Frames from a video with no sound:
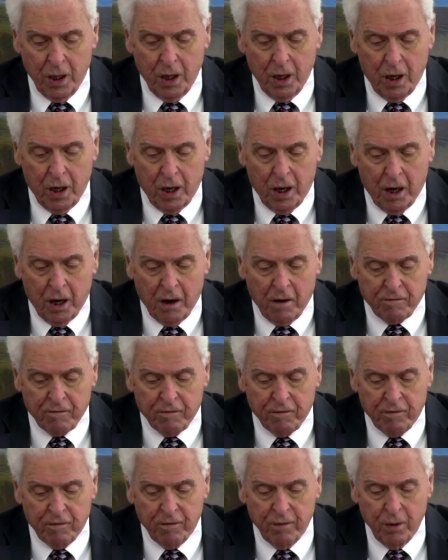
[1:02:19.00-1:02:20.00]

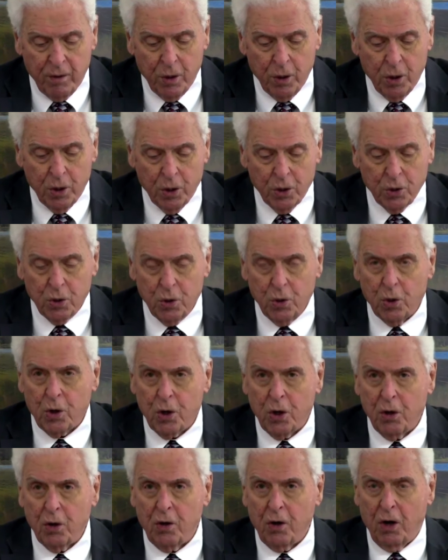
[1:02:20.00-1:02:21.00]
If you
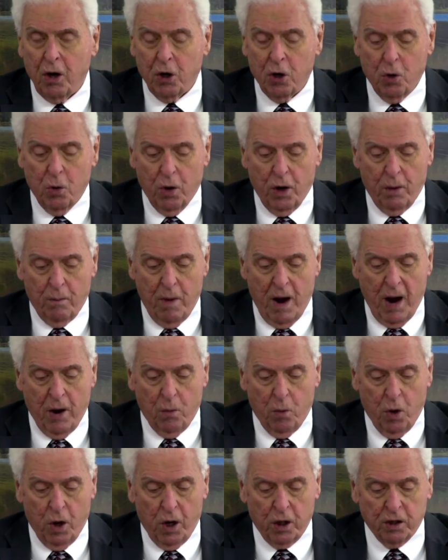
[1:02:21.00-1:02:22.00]
continue in my
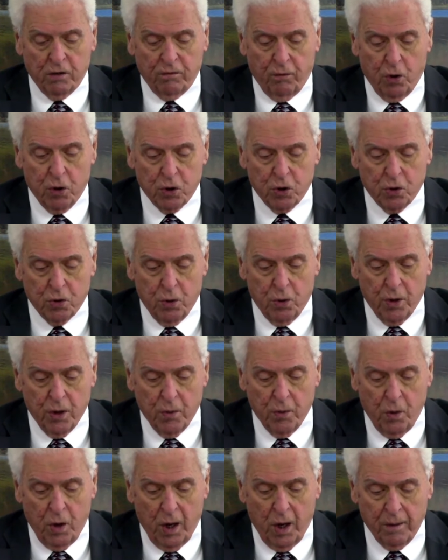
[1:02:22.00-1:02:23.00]
works, verse
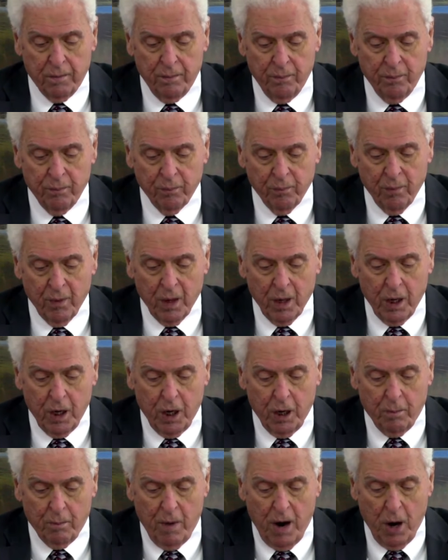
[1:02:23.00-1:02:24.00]
thirty-one,
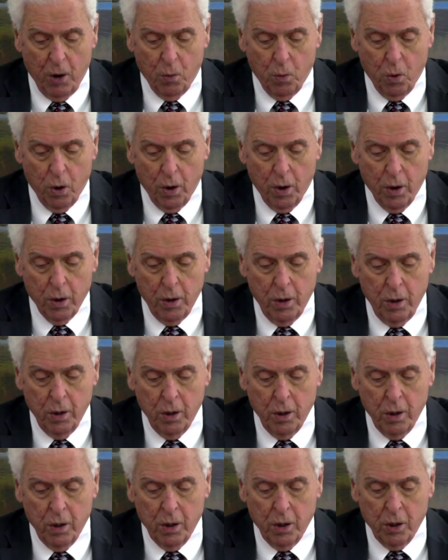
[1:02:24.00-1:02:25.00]
in my word,
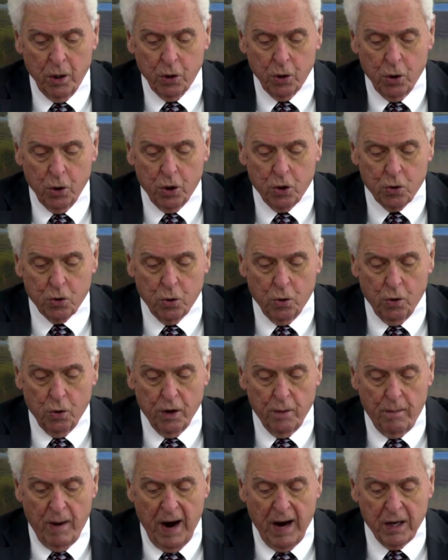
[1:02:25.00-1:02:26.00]
you're
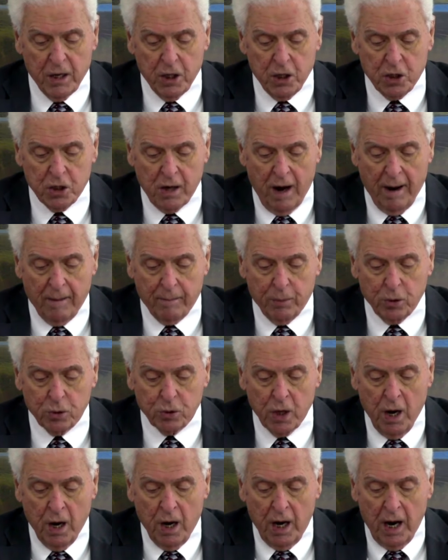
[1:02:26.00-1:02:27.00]
truly my
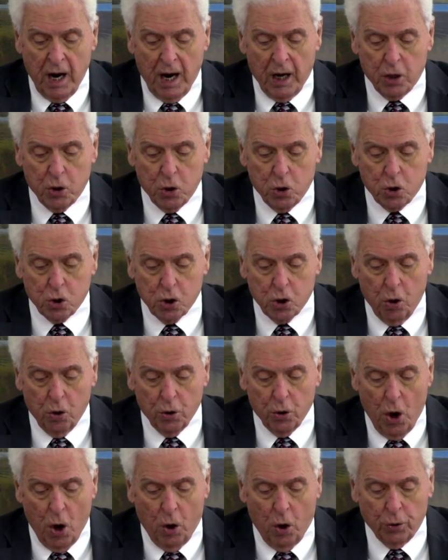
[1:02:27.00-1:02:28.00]
disciples, and you shall
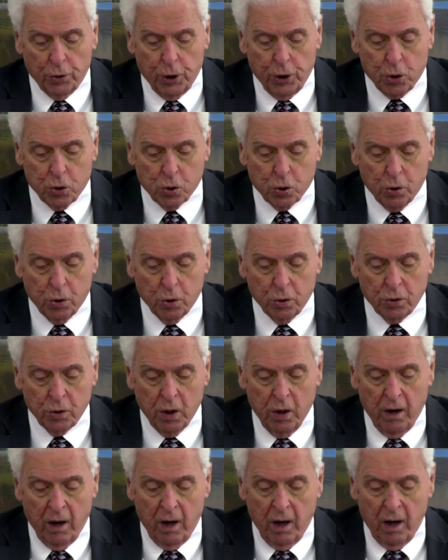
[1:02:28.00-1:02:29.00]
know the truth,
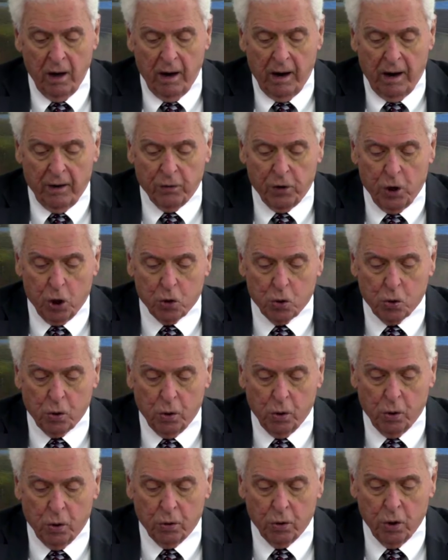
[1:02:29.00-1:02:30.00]
and the
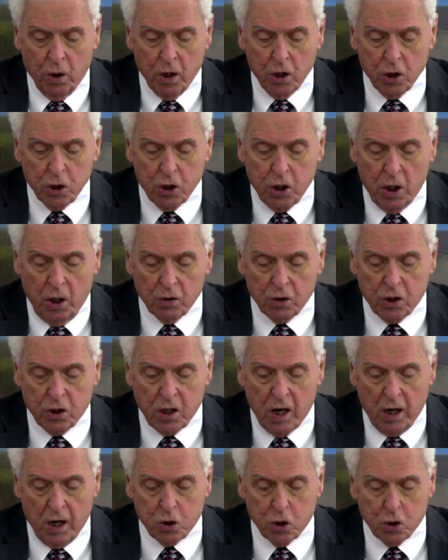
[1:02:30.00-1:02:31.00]
truth shall
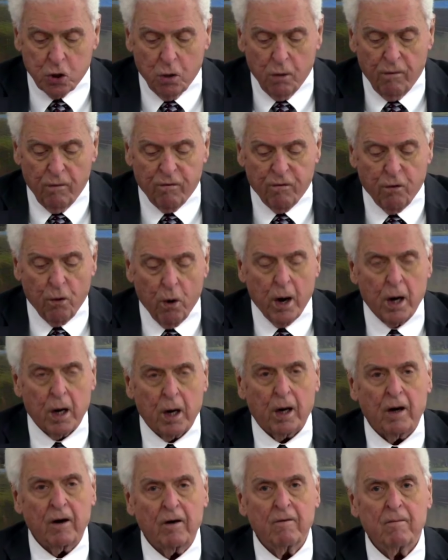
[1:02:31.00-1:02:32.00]
set you free.